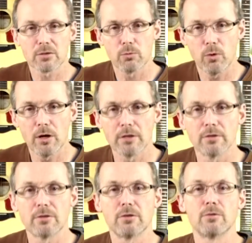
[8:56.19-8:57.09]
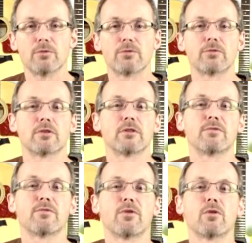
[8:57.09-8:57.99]
1, 2,
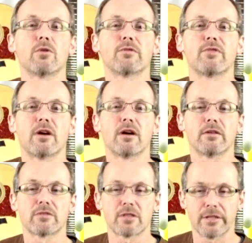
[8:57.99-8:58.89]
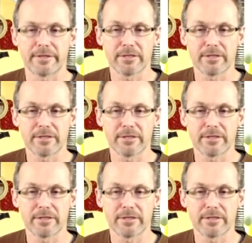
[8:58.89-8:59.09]
3, 4, 5, 6.